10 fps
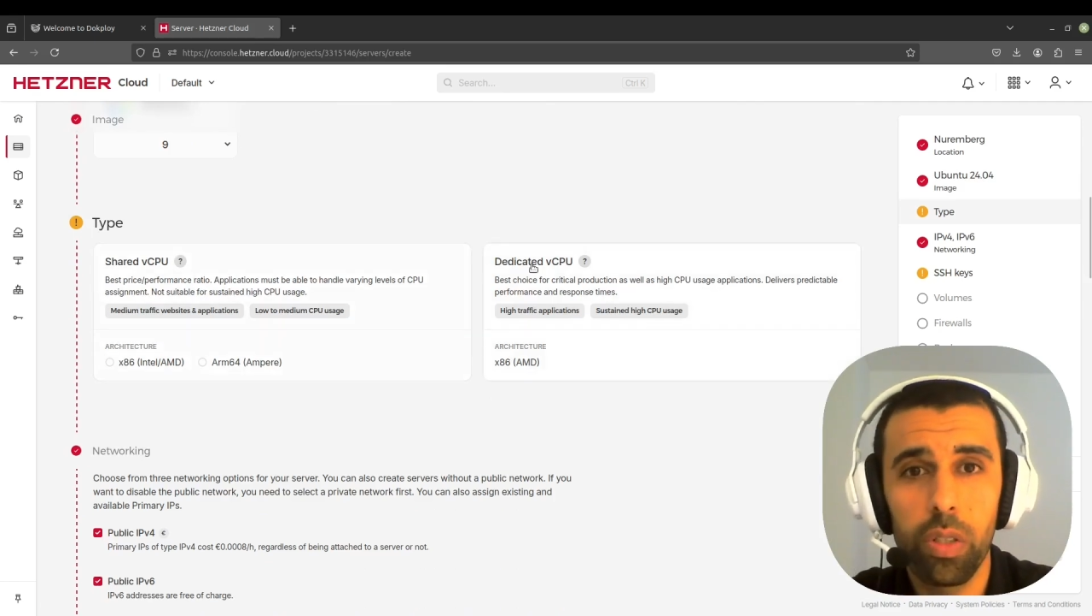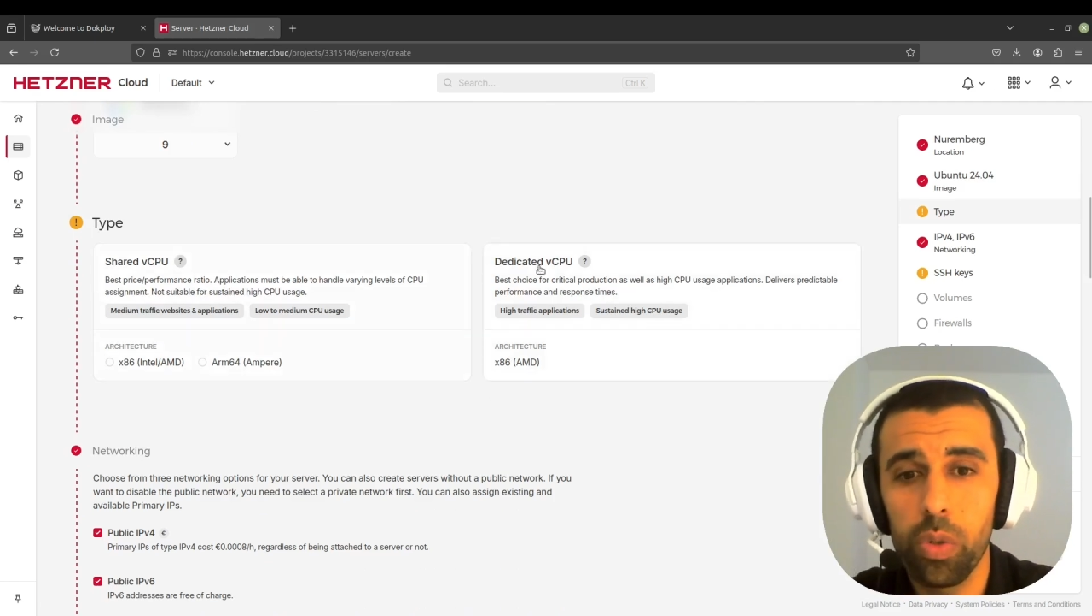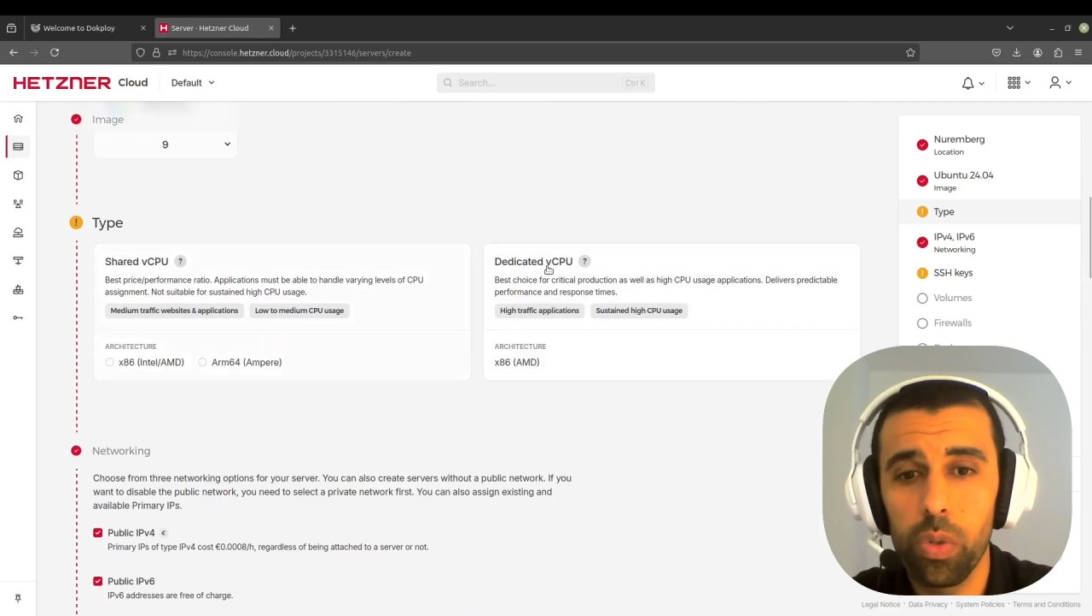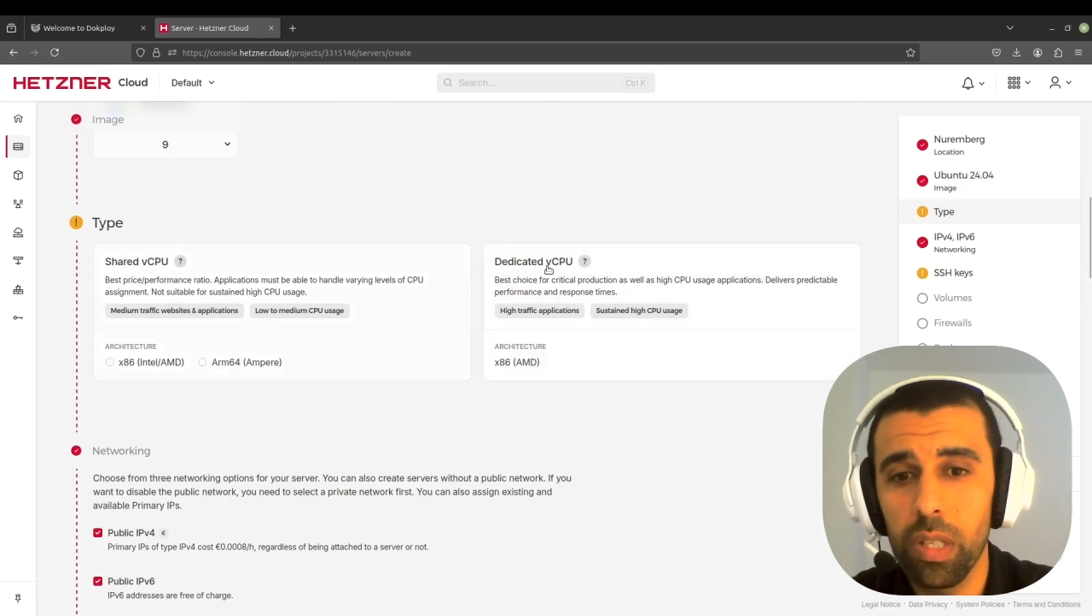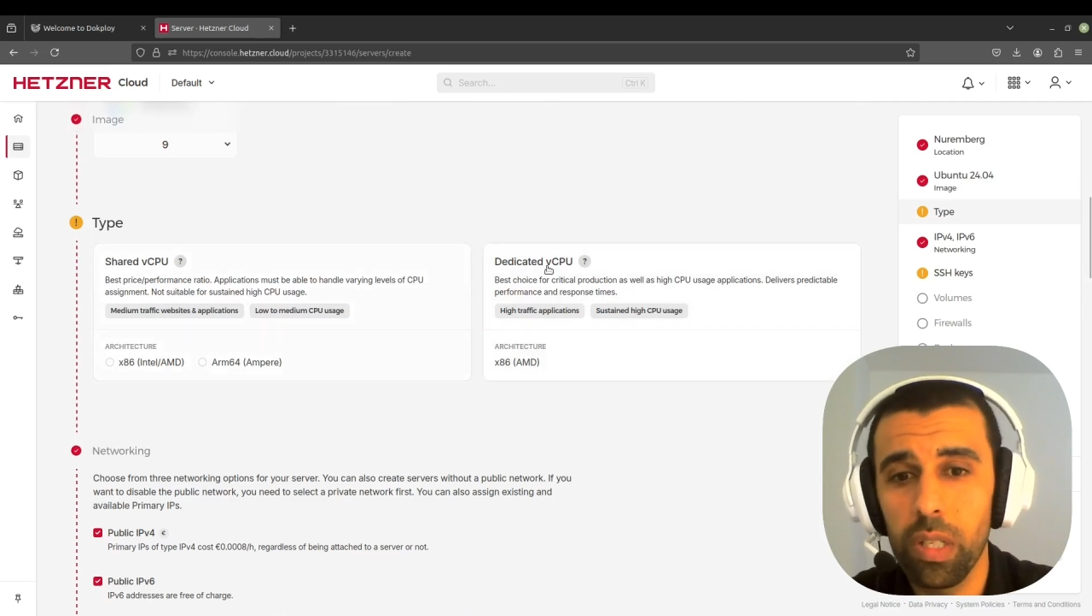going
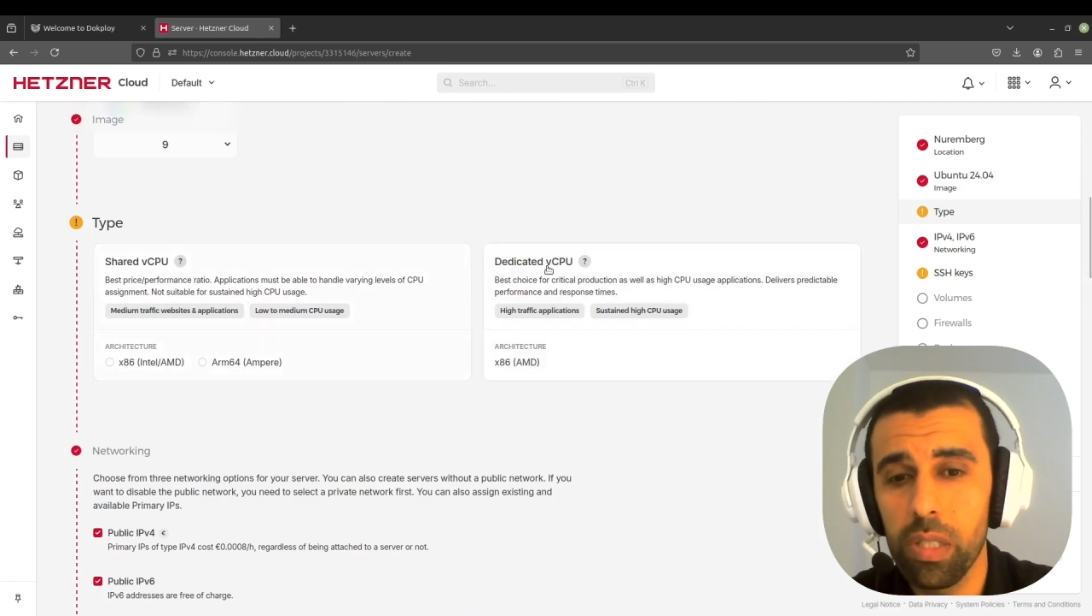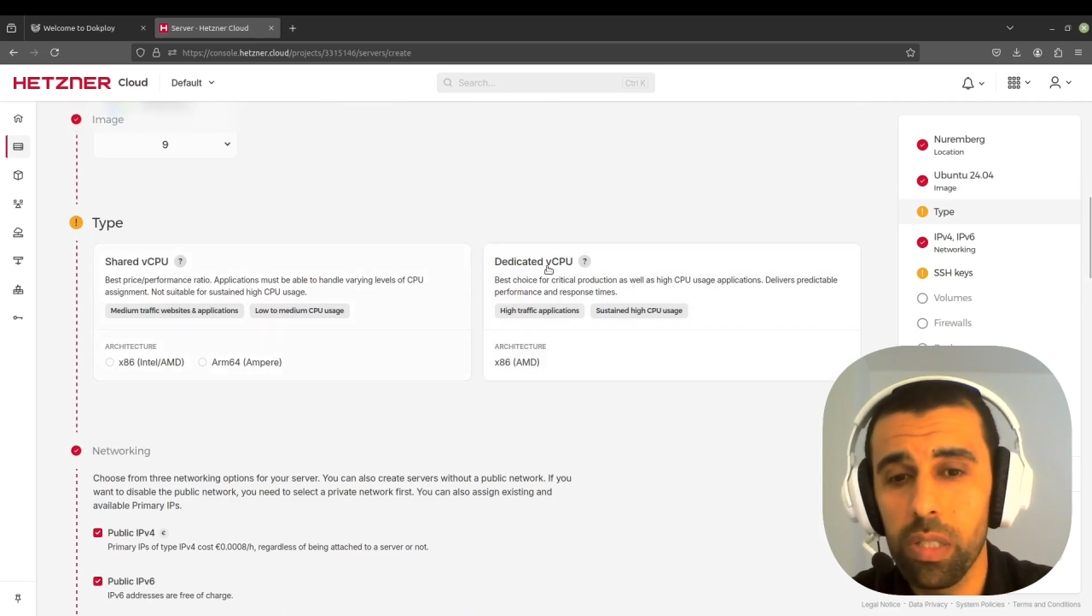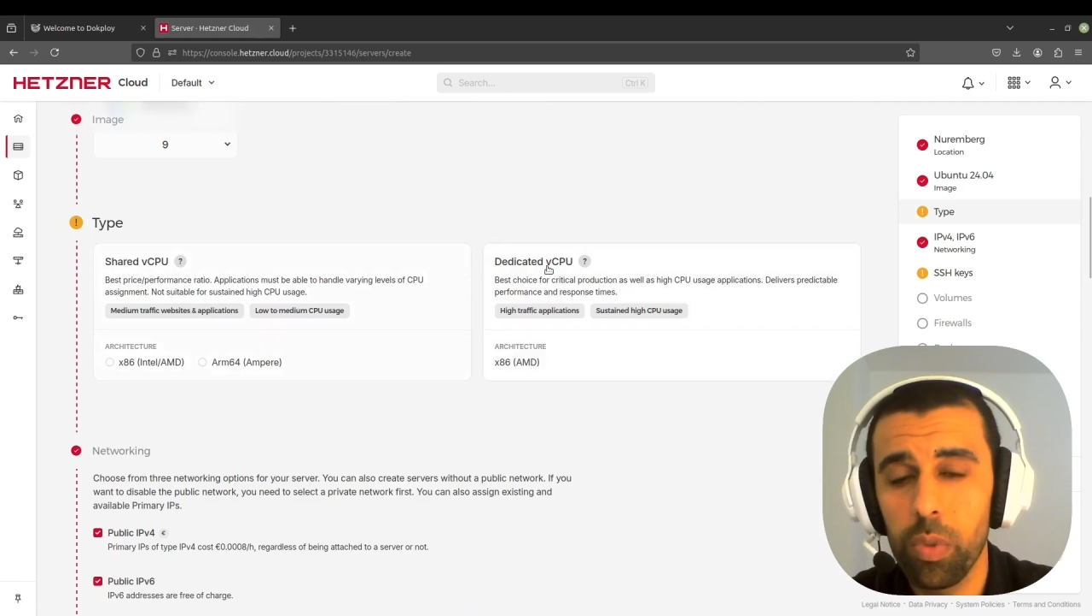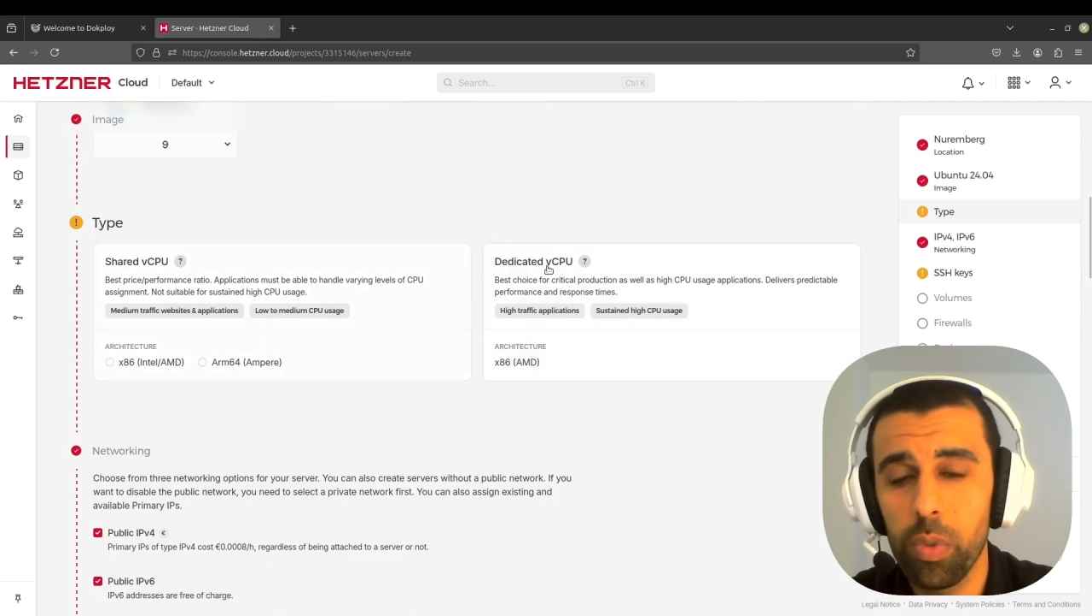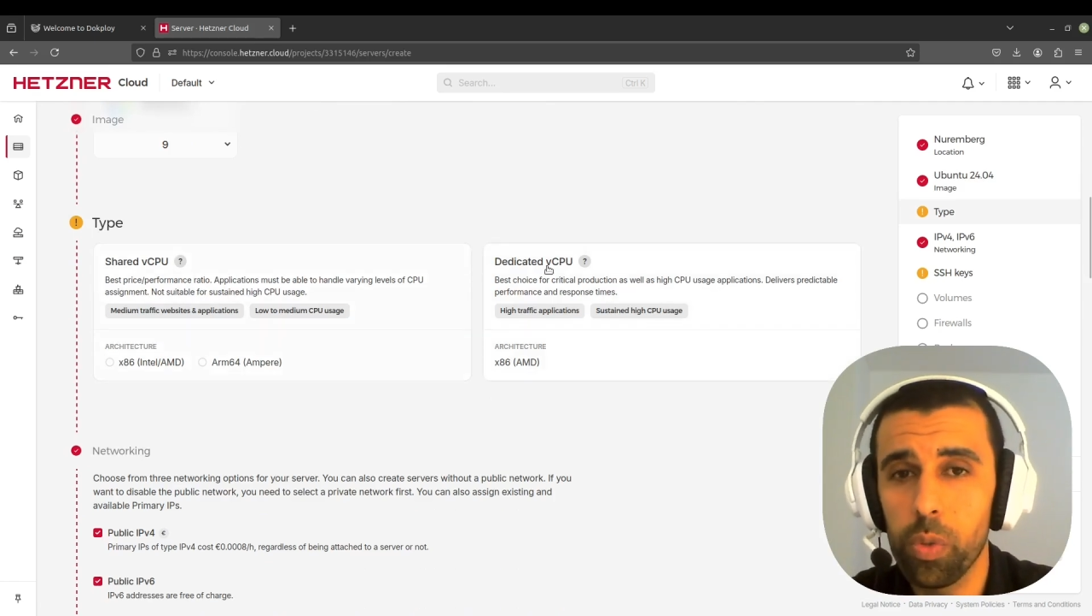to use dedicated
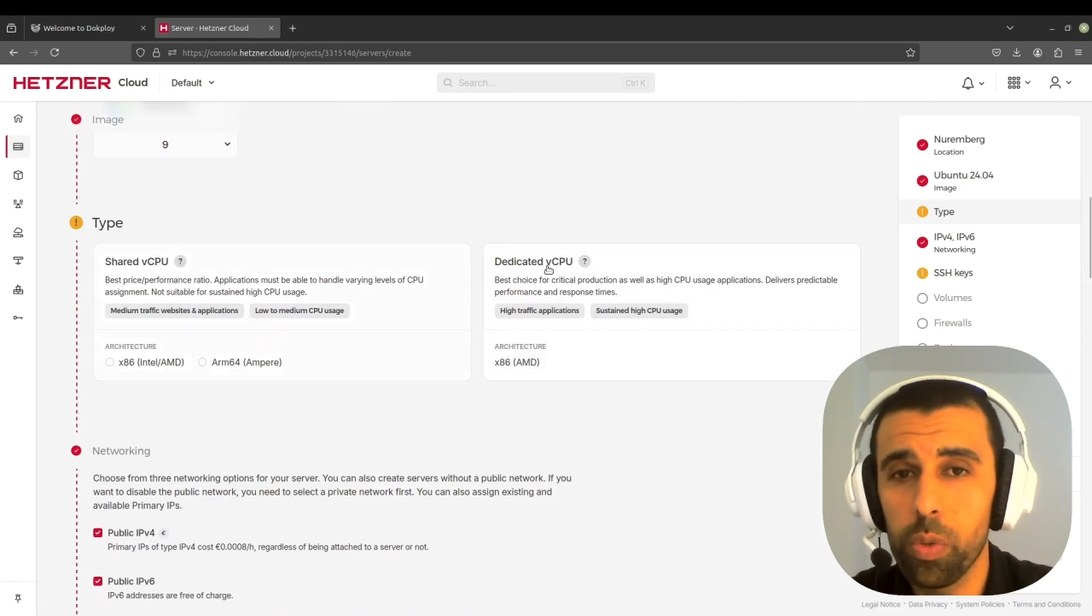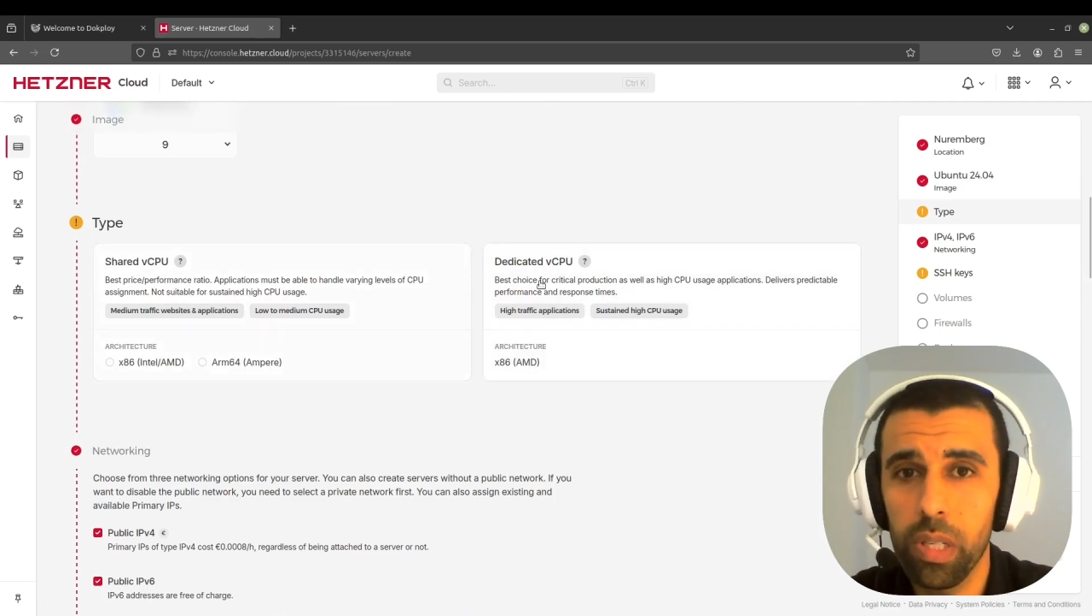CPUs